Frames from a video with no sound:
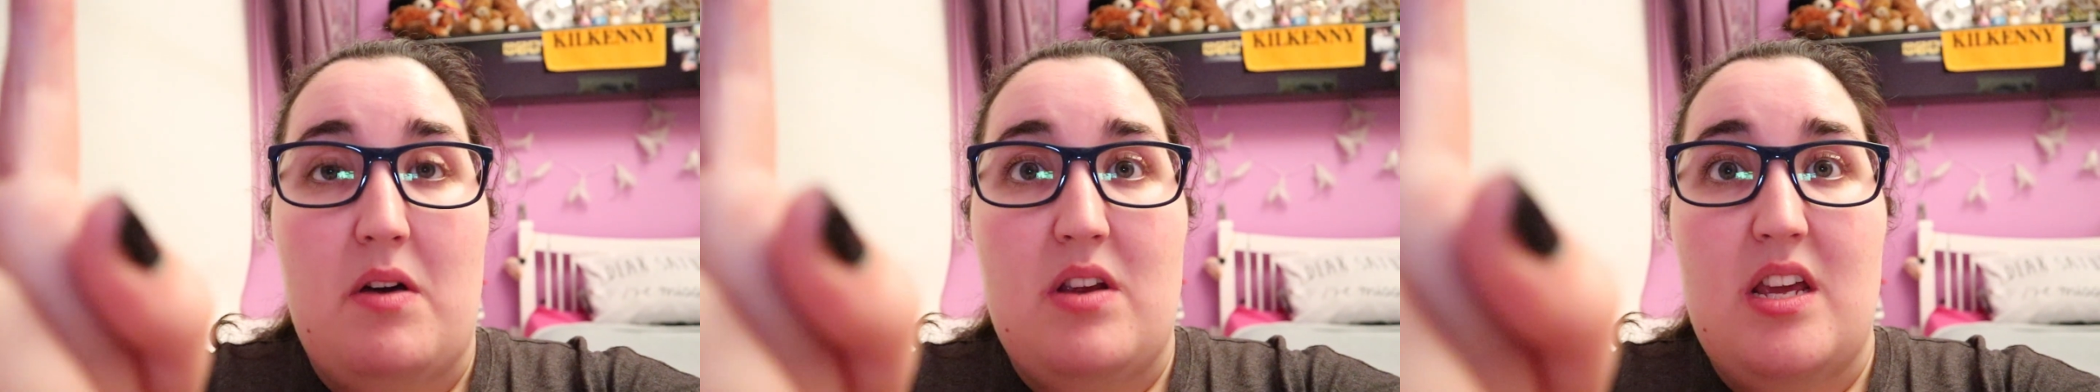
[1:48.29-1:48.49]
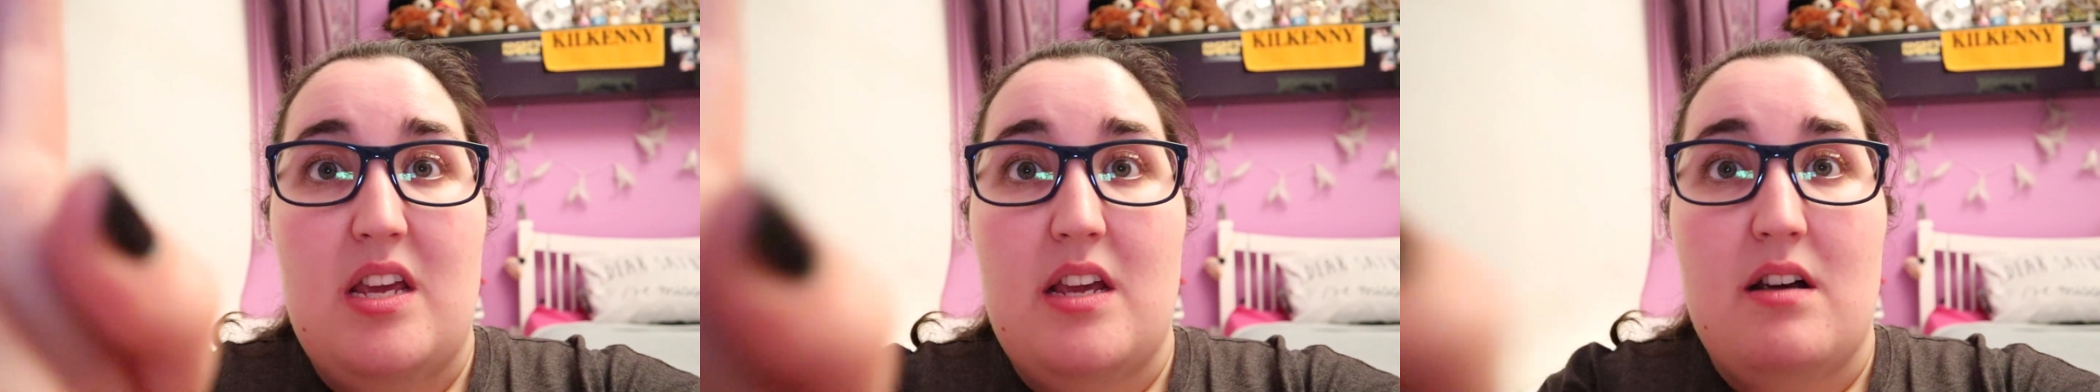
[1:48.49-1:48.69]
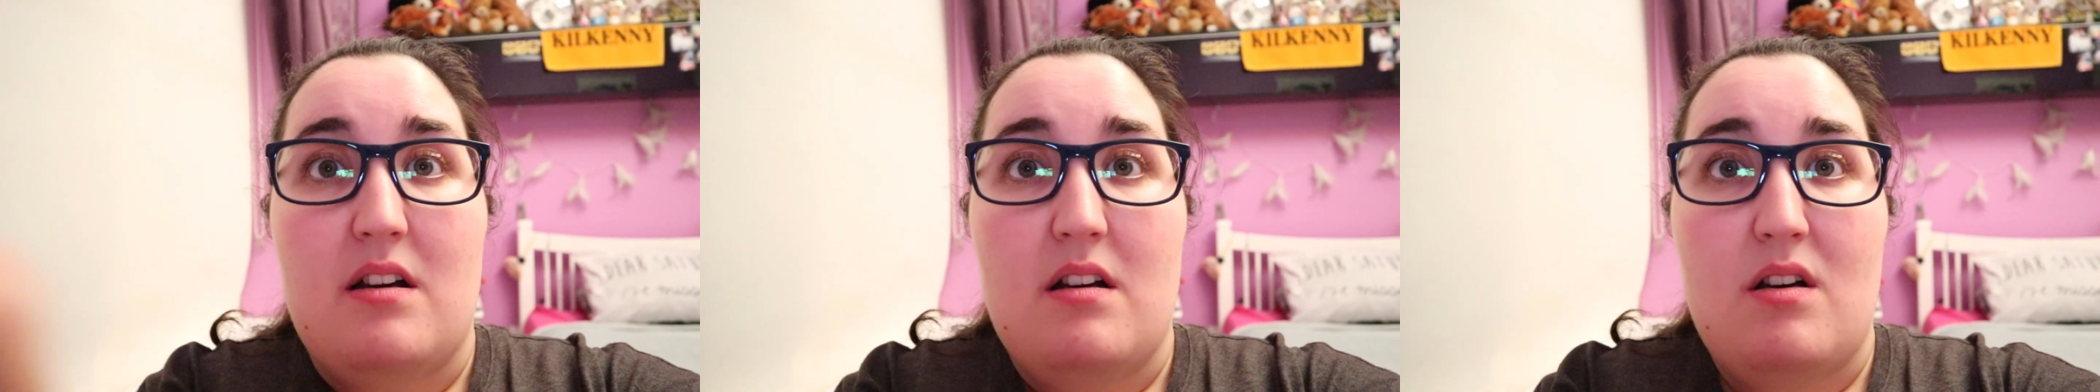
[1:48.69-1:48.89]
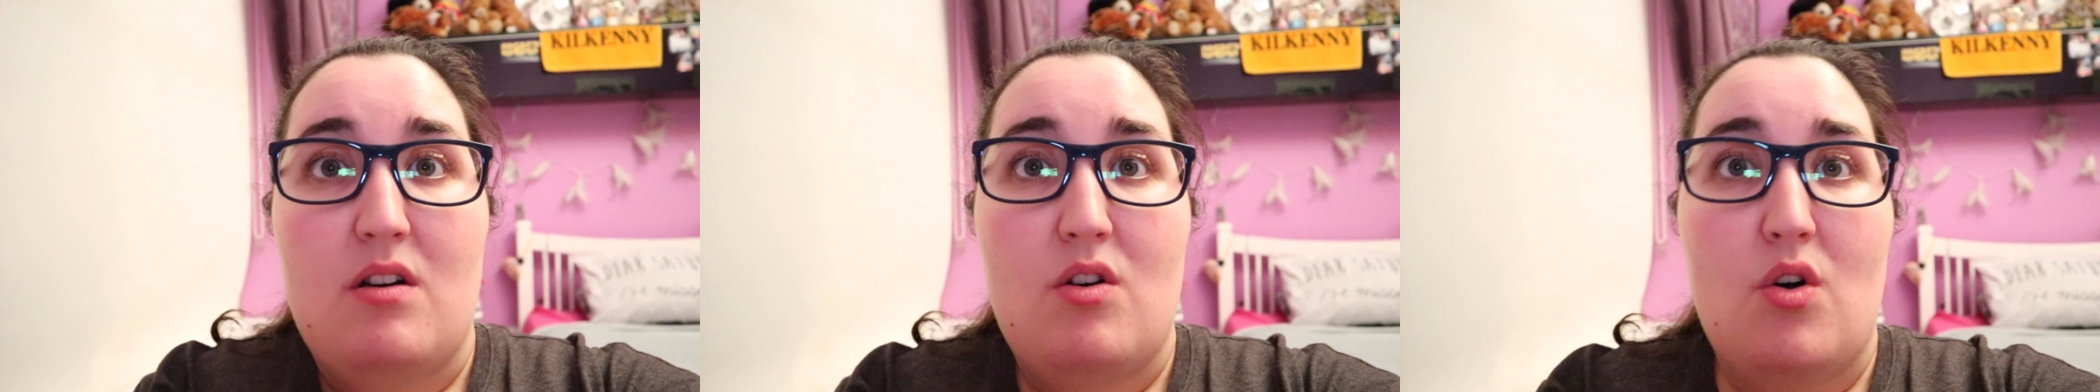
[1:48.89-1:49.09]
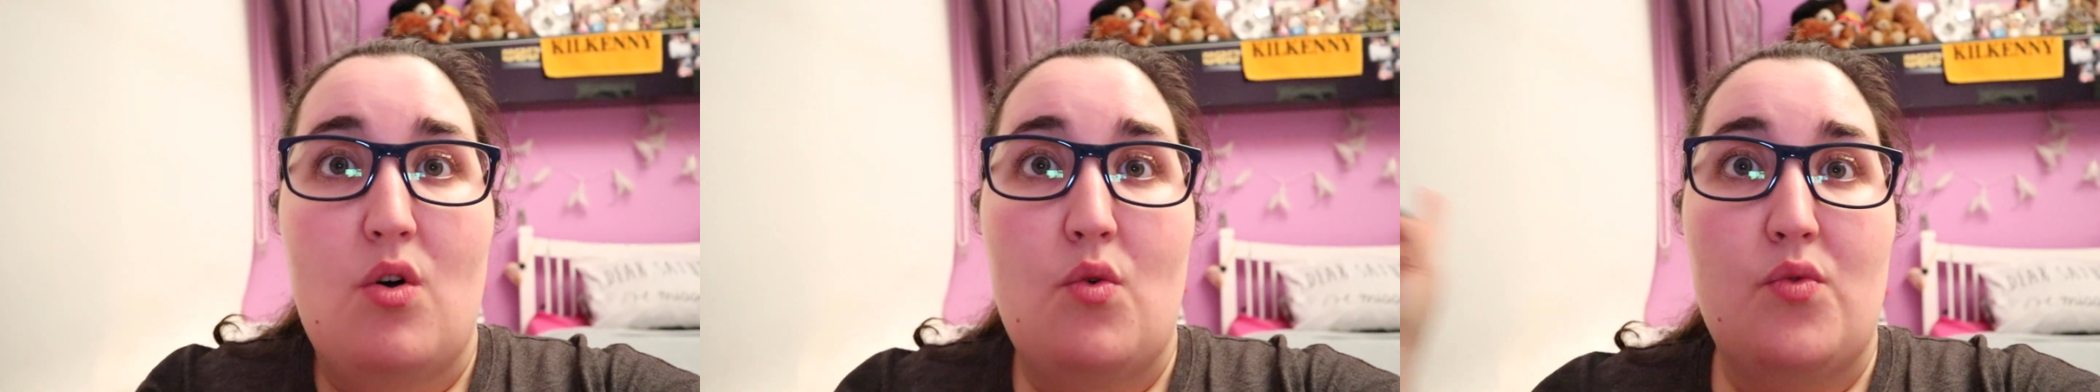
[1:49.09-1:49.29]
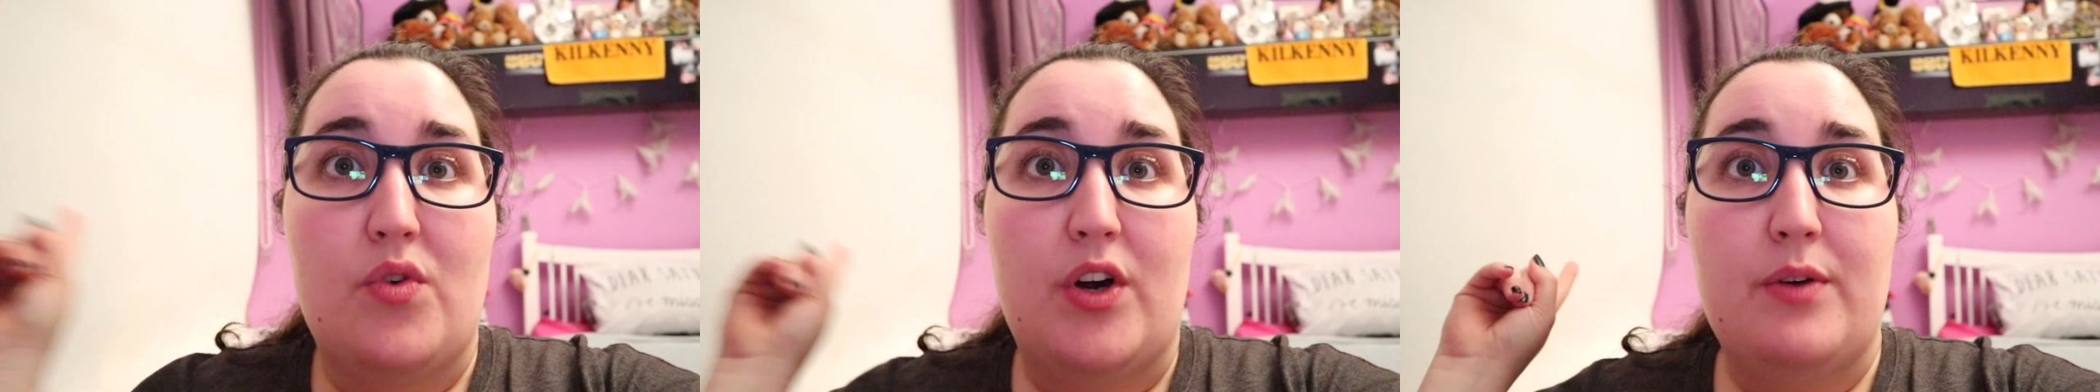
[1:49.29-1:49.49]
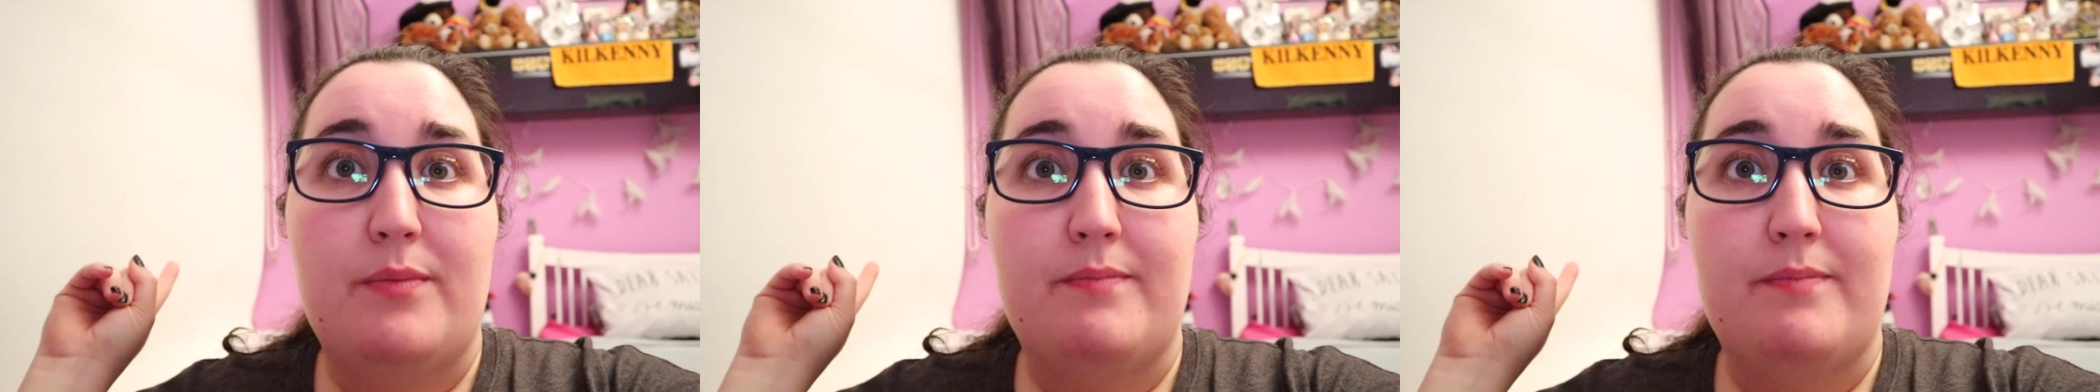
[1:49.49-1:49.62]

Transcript: here over.